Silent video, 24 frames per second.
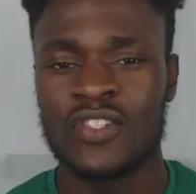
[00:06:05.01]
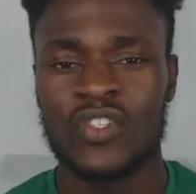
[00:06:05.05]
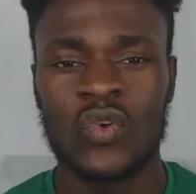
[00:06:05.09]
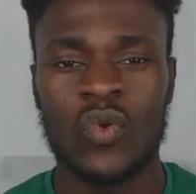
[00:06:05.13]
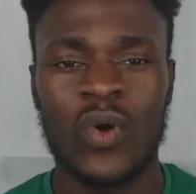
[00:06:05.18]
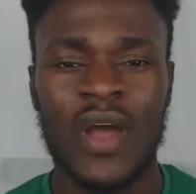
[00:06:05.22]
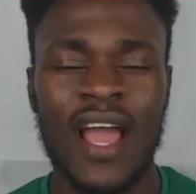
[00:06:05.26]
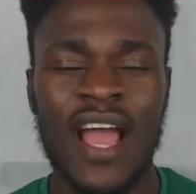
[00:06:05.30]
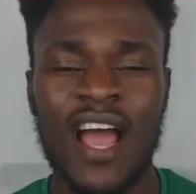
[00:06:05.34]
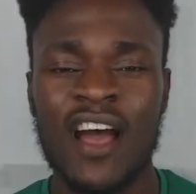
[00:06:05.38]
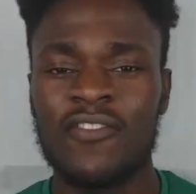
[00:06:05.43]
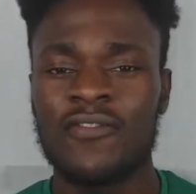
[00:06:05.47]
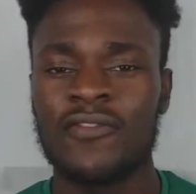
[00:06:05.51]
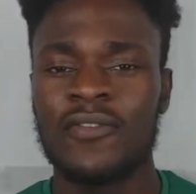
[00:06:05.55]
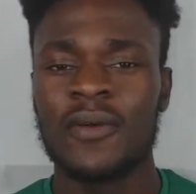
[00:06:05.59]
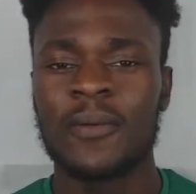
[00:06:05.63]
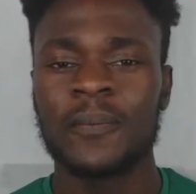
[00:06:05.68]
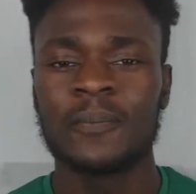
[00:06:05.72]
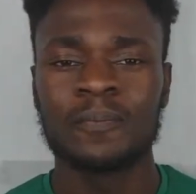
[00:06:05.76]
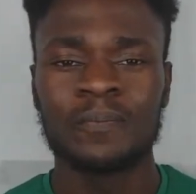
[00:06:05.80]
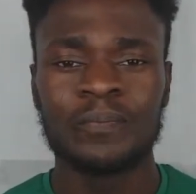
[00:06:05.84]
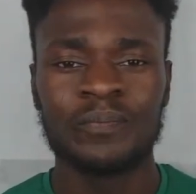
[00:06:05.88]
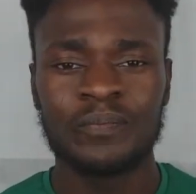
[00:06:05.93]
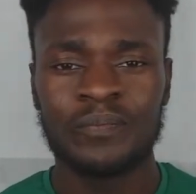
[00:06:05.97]
So I have,
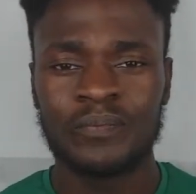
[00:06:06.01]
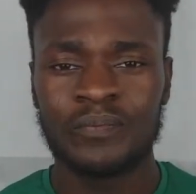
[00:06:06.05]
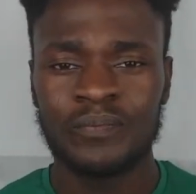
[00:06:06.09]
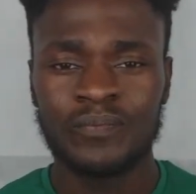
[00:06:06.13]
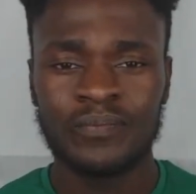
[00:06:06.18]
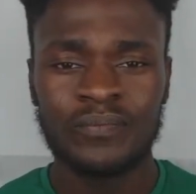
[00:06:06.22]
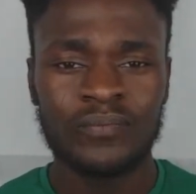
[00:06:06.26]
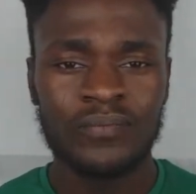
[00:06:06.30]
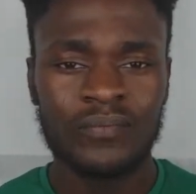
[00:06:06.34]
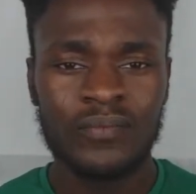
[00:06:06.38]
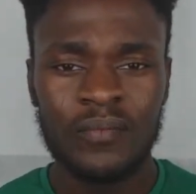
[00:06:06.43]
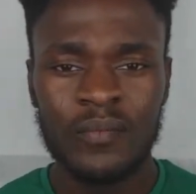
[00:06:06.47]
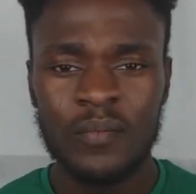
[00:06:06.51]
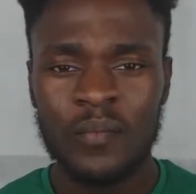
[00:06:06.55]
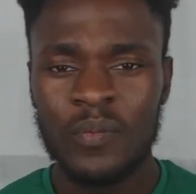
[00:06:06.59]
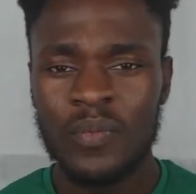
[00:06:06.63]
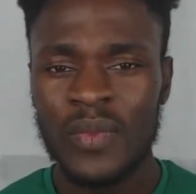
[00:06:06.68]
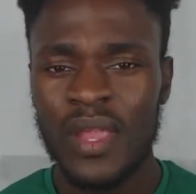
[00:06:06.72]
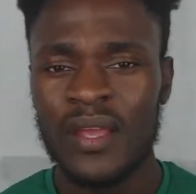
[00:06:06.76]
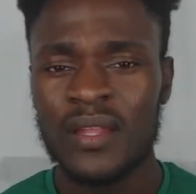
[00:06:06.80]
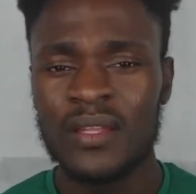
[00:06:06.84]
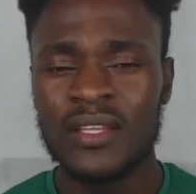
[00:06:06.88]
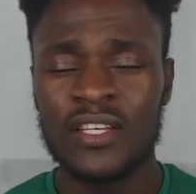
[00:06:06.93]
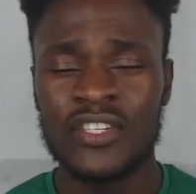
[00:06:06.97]

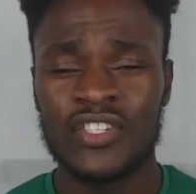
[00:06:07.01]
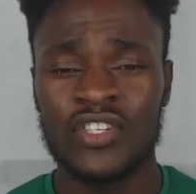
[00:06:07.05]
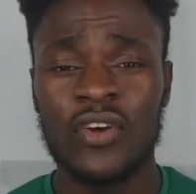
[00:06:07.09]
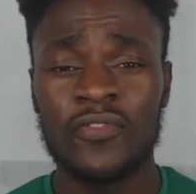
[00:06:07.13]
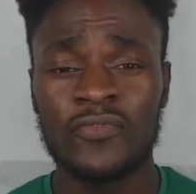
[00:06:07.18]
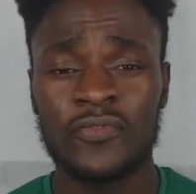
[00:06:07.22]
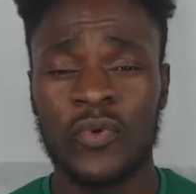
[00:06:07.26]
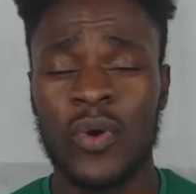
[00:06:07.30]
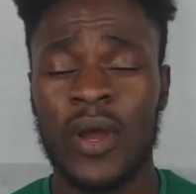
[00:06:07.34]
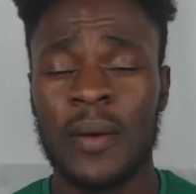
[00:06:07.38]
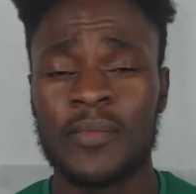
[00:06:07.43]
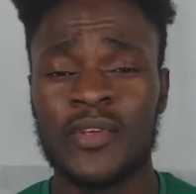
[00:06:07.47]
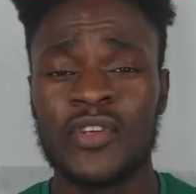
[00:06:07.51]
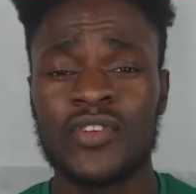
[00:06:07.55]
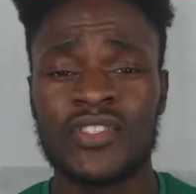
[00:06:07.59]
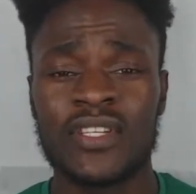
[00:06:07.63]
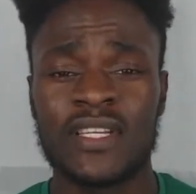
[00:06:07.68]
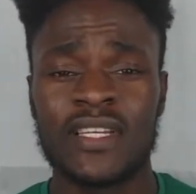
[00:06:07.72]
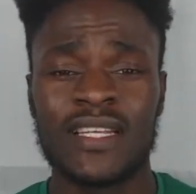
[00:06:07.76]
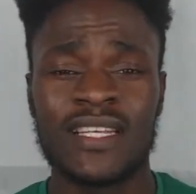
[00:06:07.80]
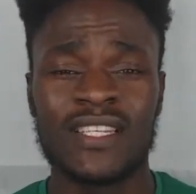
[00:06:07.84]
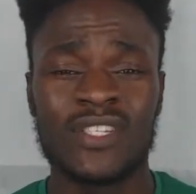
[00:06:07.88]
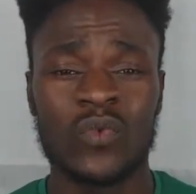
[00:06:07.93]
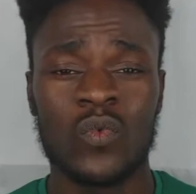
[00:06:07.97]
the software I'm
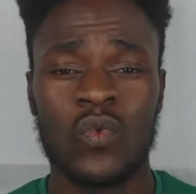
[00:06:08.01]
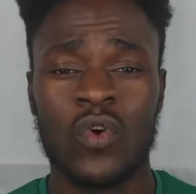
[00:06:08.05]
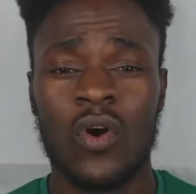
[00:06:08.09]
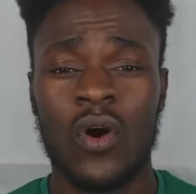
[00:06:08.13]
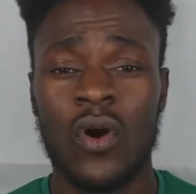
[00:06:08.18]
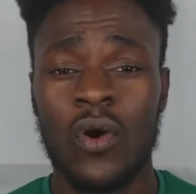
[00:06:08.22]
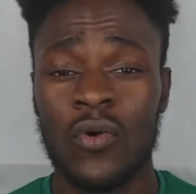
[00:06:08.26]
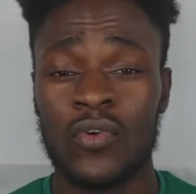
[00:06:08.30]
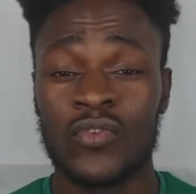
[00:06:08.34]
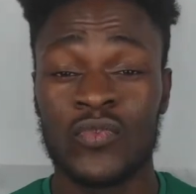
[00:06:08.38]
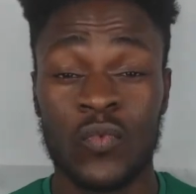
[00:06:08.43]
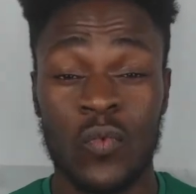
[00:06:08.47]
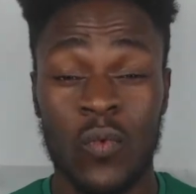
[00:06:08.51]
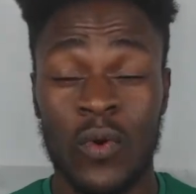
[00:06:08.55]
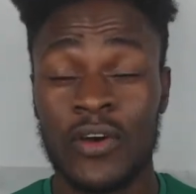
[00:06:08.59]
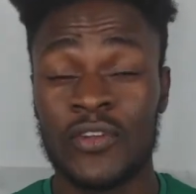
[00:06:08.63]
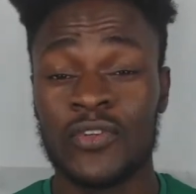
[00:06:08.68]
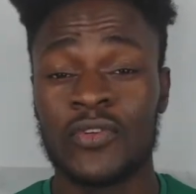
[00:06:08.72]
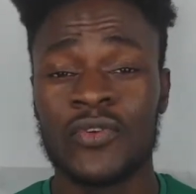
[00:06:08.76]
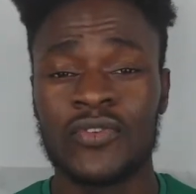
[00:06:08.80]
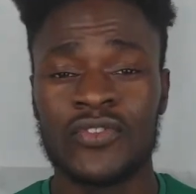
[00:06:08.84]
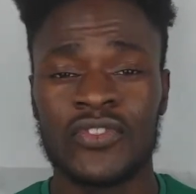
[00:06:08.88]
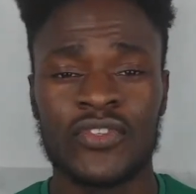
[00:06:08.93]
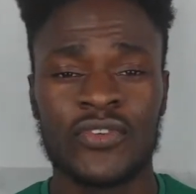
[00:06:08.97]
using is called
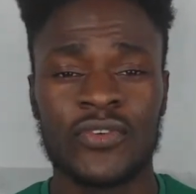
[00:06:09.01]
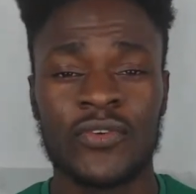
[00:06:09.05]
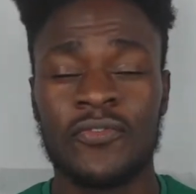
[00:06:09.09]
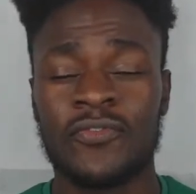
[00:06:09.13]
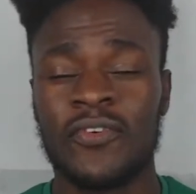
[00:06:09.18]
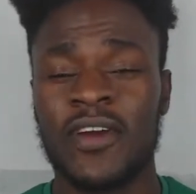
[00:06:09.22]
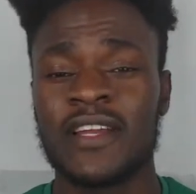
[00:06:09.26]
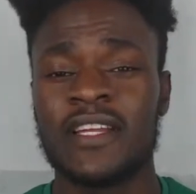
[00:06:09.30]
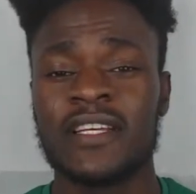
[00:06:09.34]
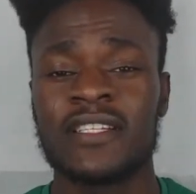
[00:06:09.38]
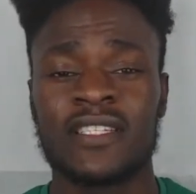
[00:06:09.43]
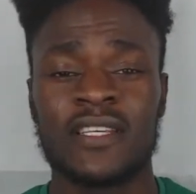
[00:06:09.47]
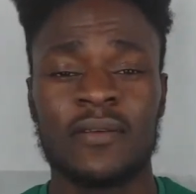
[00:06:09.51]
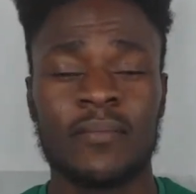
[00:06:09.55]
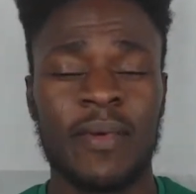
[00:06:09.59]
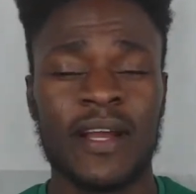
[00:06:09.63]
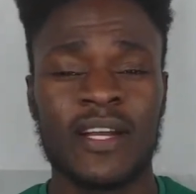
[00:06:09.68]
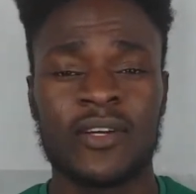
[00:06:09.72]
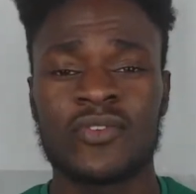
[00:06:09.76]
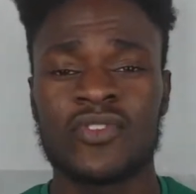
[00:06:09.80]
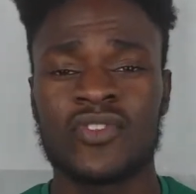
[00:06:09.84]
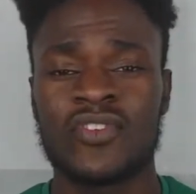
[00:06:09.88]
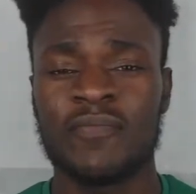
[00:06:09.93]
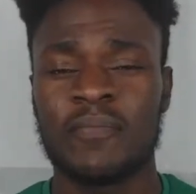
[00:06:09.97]
OneNote. You can find it in
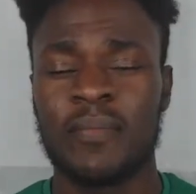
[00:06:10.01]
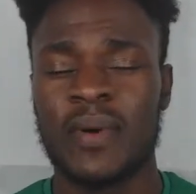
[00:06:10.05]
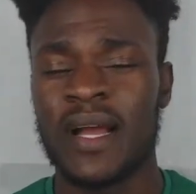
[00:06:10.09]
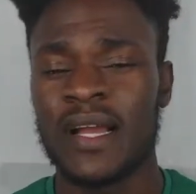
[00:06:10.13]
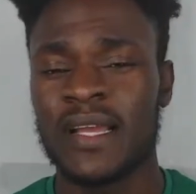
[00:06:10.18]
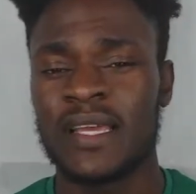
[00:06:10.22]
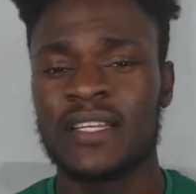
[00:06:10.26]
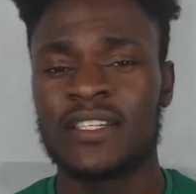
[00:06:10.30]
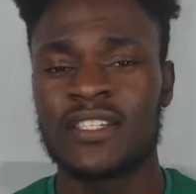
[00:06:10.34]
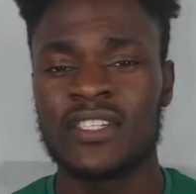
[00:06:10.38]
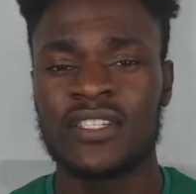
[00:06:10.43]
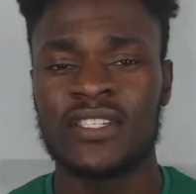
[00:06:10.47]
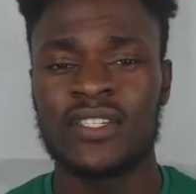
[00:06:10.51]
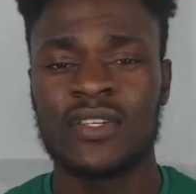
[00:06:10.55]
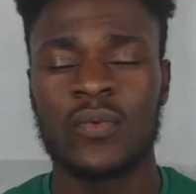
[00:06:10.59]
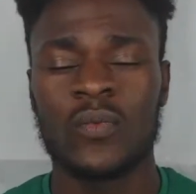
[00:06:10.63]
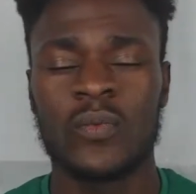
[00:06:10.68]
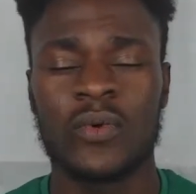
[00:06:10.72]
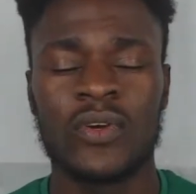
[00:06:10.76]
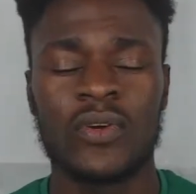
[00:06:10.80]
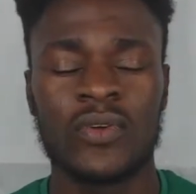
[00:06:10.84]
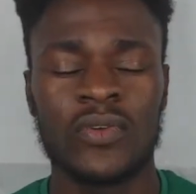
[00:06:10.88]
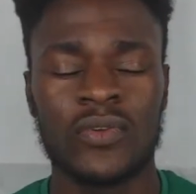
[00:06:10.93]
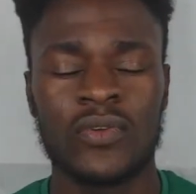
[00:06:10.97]
Microsoft packages.
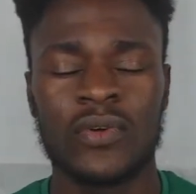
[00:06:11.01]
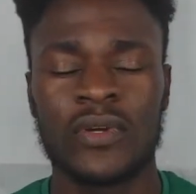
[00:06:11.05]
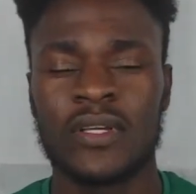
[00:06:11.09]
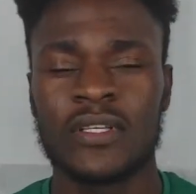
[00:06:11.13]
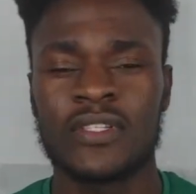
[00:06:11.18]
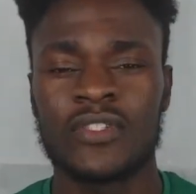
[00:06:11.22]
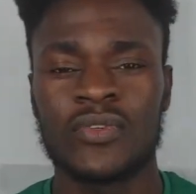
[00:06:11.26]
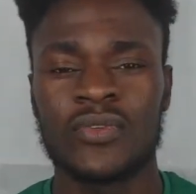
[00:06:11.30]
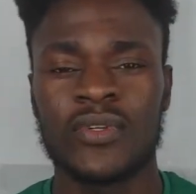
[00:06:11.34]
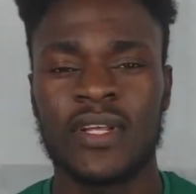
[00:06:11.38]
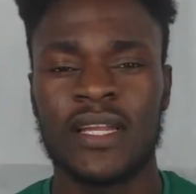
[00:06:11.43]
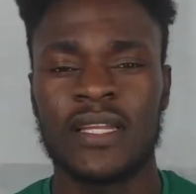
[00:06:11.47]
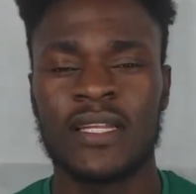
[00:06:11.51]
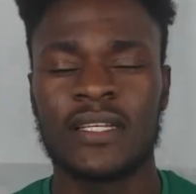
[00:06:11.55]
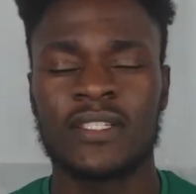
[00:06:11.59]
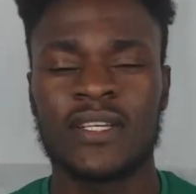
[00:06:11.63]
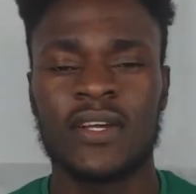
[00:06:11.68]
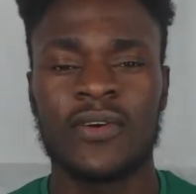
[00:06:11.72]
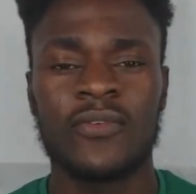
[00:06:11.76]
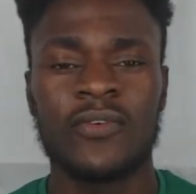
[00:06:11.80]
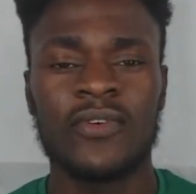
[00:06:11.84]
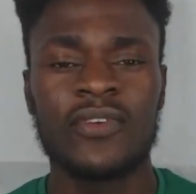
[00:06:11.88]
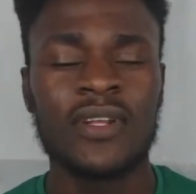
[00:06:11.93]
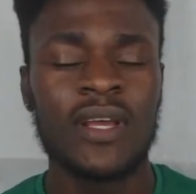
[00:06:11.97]
We're going to look into that
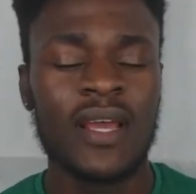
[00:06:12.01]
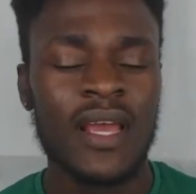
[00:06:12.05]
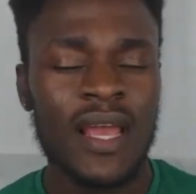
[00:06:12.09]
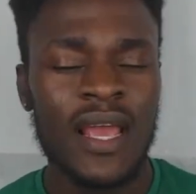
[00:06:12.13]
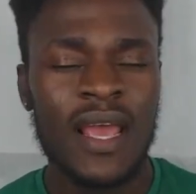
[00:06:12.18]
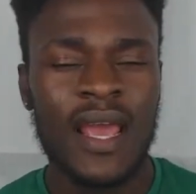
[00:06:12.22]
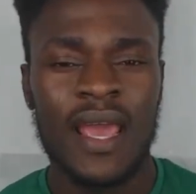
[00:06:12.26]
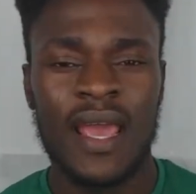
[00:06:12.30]
later on.